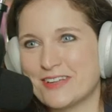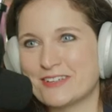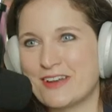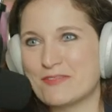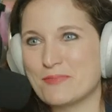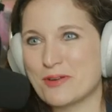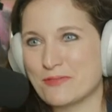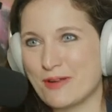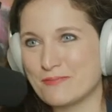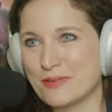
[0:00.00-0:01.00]
I don't have the butter
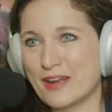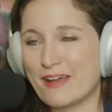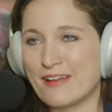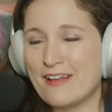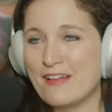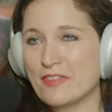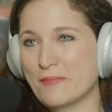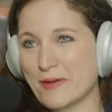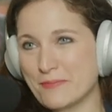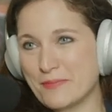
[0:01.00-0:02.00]
rum, but I got the
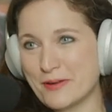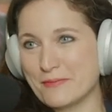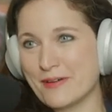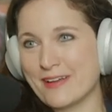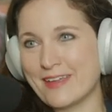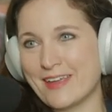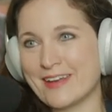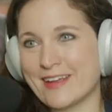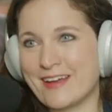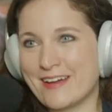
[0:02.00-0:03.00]
butter beer mug and
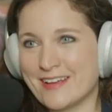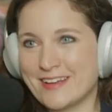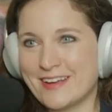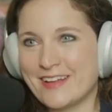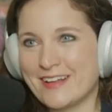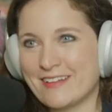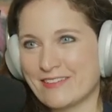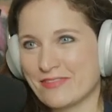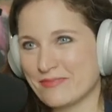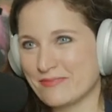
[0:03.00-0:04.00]
I got
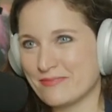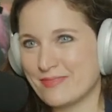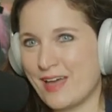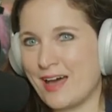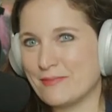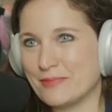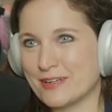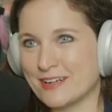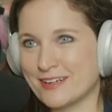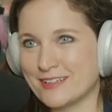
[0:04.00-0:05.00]
hot
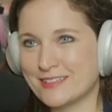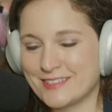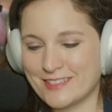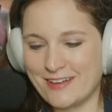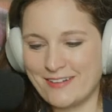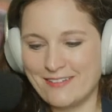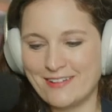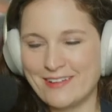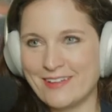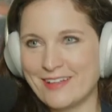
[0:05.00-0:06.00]
butter. So
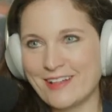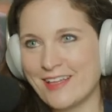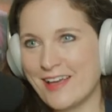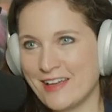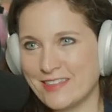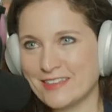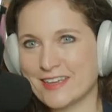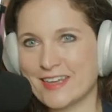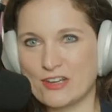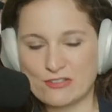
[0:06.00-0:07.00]
I think
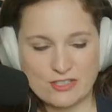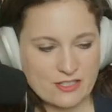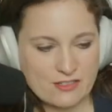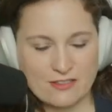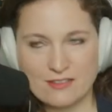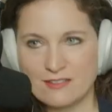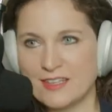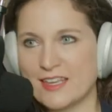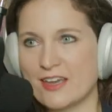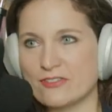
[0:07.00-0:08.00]
that counts.
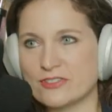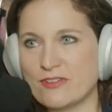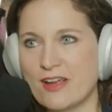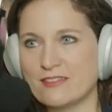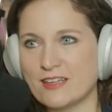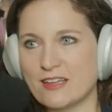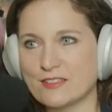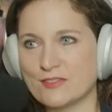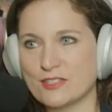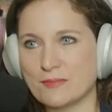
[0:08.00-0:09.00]
That counts, right? That
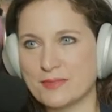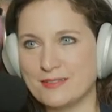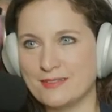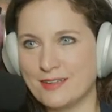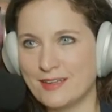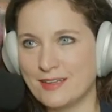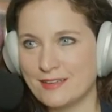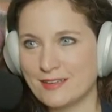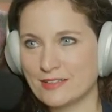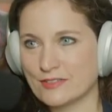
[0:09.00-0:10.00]
counts for something.
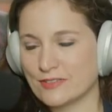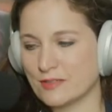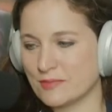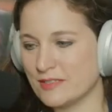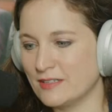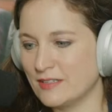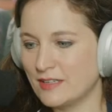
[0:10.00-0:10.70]
Counts for something.